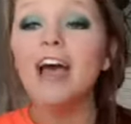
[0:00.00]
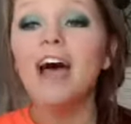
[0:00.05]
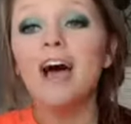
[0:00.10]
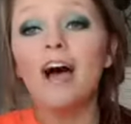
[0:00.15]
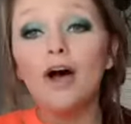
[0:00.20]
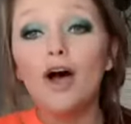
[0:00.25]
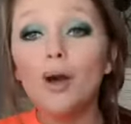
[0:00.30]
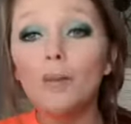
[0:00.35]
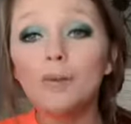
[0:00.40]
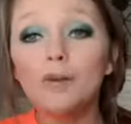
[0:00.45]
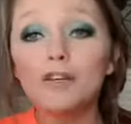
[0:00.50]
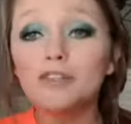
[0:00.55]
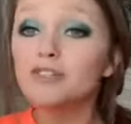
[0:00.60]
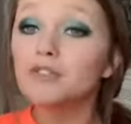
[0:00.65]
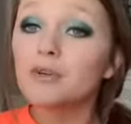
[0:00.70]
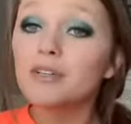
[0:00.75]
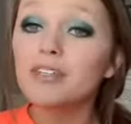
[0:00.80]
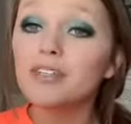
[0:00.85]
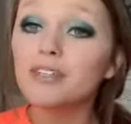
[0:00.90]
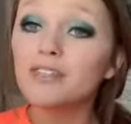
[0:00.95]
I hope you
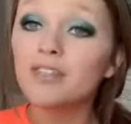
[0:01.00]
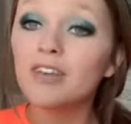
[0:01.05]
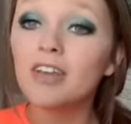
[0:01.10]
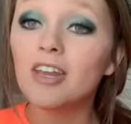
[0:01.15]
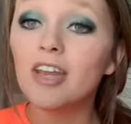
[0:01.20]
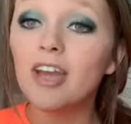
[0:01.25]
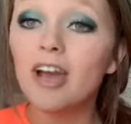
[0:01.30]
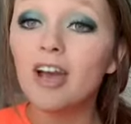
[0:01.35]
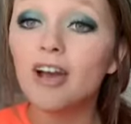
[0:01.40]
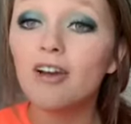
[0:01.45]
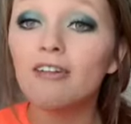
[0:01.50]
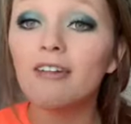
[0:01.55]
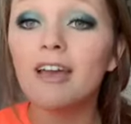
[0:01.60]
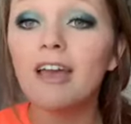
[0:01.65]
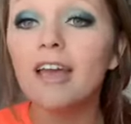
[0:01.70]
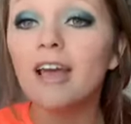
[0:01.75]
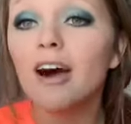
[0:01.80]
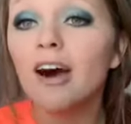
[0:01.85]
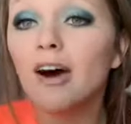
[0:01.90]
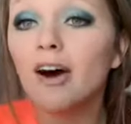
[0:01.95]
enjoyed this video.
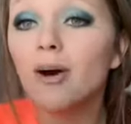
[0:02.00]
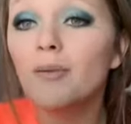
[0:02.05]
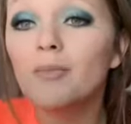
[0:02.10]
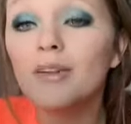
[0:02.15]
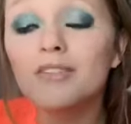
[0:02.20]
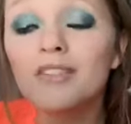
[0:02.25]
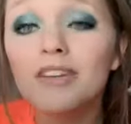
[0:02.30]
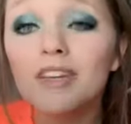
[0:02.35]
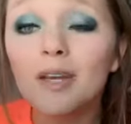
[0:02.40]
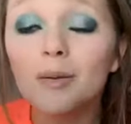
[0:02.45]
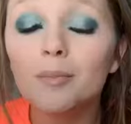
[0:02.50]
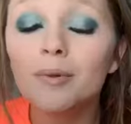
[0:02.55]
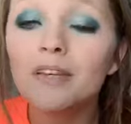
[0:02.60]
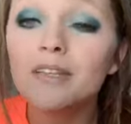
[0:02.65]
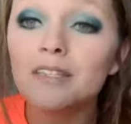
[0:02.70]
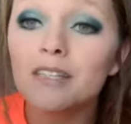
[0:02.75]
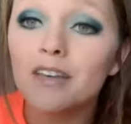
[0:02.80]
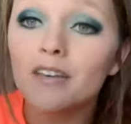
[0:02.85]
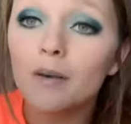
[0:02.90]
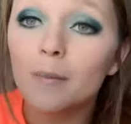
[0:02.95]
Um, if you did,
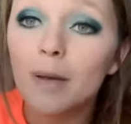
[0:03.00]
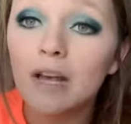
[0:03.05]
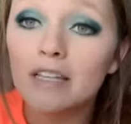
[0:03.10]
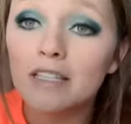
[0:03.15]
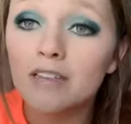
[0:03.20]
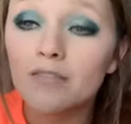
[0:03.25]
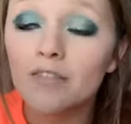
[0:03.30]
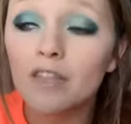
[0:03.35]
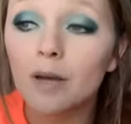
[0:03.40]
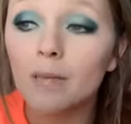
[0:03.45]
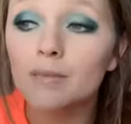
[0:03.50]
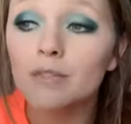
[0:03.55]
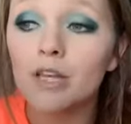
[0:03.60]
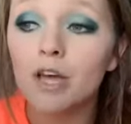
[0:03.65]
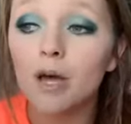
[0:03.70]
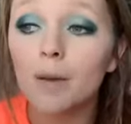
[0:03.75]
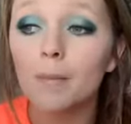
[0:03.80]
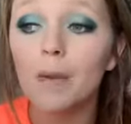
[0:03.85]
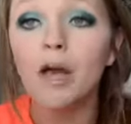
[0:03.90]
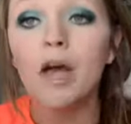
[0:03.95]
please give it a massive thumbs
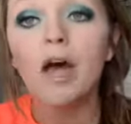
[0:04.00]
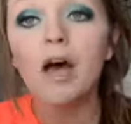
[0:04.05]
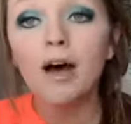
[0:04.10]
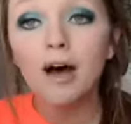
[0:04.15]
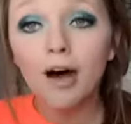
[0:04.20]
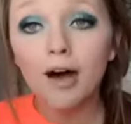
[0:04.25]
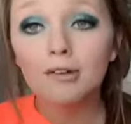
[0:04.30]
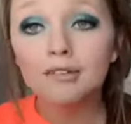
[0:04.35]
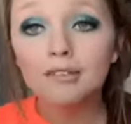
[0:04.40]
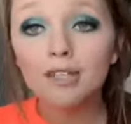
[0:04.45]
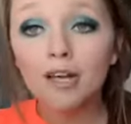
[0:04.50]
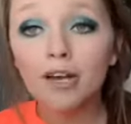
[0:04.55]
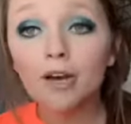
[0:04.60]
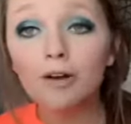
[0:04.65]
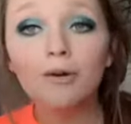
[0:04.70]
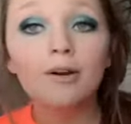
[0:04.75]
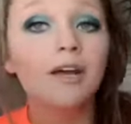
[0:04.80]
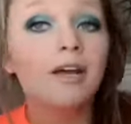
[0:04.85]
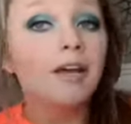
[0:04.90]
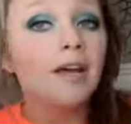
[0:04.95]
up.
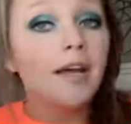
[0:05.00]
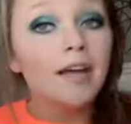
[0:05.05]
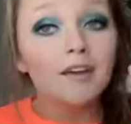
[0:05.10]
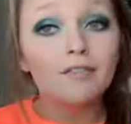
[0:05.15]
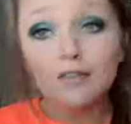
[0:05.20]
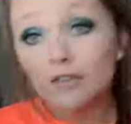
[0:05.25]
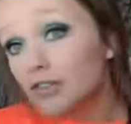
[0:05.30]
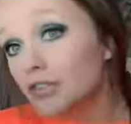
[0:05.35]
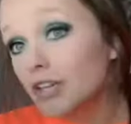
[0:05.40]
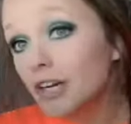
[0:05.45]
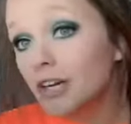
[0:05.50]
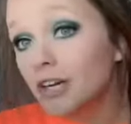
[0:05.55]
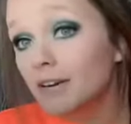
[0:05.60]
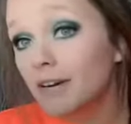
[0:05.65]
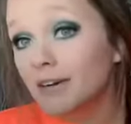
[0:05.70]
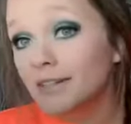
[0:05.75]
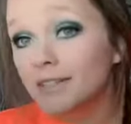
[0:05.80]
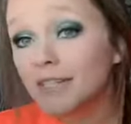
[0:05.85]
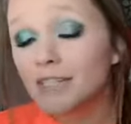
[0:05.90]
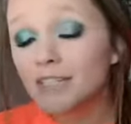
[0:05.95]
Also, if you stuck
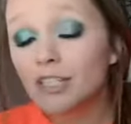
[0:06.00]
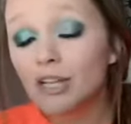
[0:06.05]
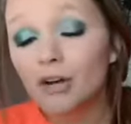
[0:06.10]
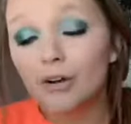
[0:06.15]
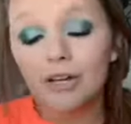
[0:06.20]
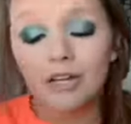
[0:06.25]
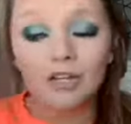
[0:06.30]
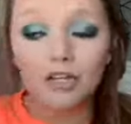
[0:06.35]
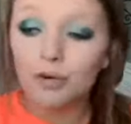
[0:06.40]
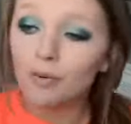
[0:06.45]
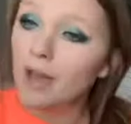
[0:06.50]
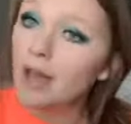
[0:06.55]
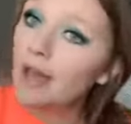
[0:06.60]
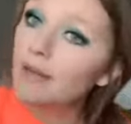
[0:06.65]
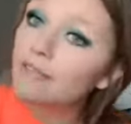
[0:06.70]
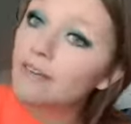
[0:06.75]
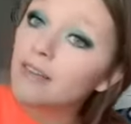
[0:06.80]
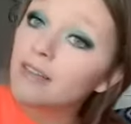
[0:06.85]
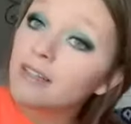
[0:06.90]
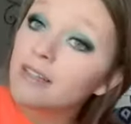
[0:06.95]
around this long and you
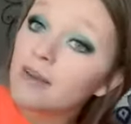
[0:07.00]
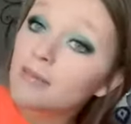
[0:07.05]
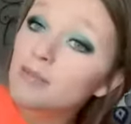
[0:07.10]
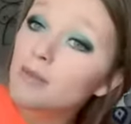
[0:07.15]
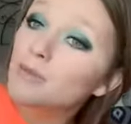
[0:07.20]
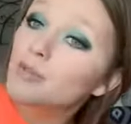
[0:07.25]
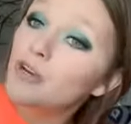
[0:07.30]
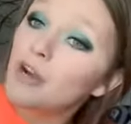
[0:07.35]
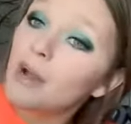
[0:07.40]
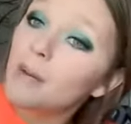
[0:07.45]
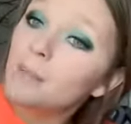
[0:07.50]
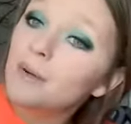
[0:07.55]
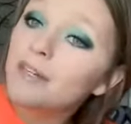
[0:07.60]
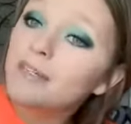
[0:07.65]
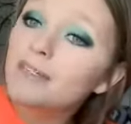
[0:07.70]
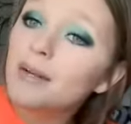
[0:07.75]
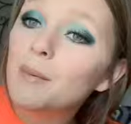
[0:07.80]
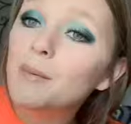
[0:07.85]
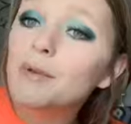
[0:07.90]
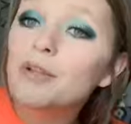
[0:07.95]
haven't hit that subscribe
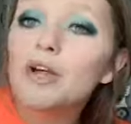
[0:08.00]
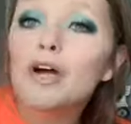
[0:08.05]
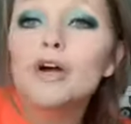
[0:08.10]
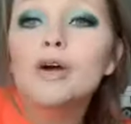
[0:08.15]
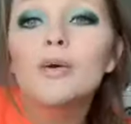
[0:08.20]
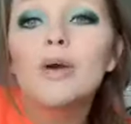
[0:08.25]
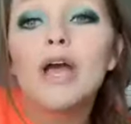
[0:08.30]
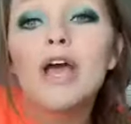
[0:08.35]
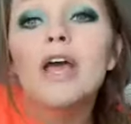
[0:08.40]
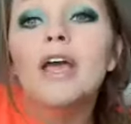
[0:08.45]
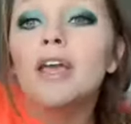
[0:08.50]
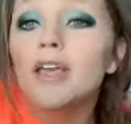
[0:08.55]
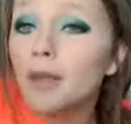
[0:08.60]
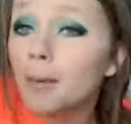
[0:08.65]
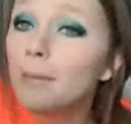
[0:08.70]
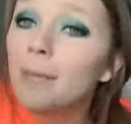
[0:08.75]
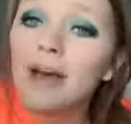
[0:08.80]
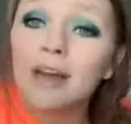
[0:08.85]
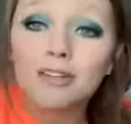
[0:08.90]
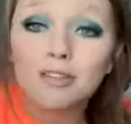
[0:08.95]
button down below,
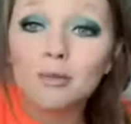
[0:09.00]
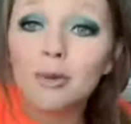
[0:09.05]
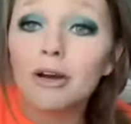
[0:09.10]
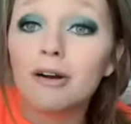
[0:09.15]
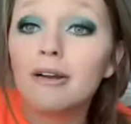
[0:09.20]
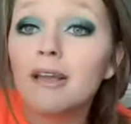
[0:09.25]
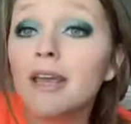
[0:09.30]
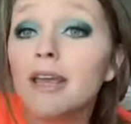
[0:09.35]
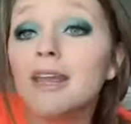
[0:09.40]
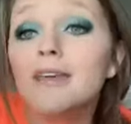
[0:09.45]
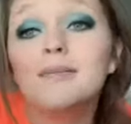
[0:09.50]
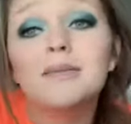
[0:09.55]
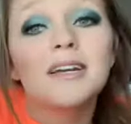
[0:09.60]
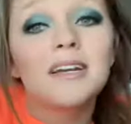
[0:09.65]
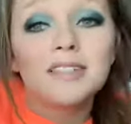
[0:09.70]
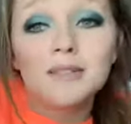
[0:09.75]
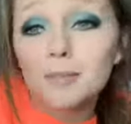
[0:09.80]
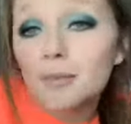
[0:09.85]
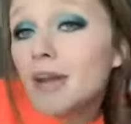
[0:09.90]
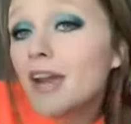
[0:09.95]
you might as well hit it
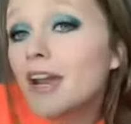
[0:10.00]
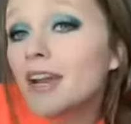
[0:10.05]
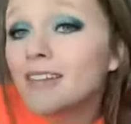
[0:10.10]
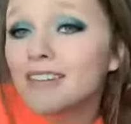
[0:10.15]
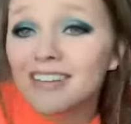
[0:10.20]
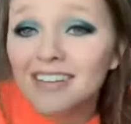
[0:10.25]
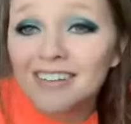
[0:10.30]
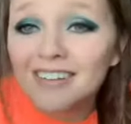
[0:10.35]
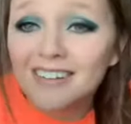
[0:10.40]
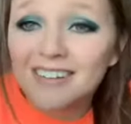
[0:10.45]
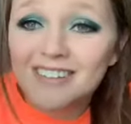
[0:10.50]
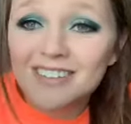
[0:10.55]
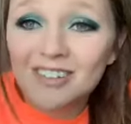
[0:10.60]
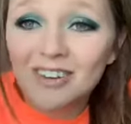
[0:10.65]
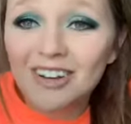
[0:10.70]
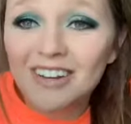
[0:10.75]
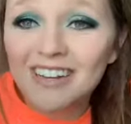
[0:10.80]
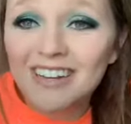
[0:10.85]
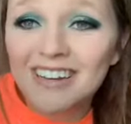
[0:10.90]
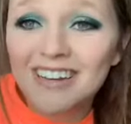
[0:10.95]
because apparently you
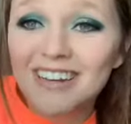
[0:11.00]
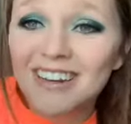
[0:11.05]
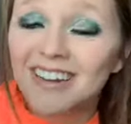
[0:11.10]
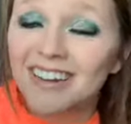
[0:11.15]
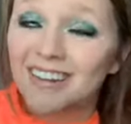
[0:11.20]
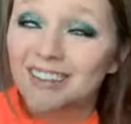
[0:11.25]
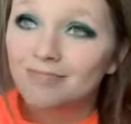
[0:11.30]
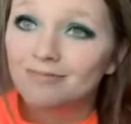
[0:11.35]
enjoyed it.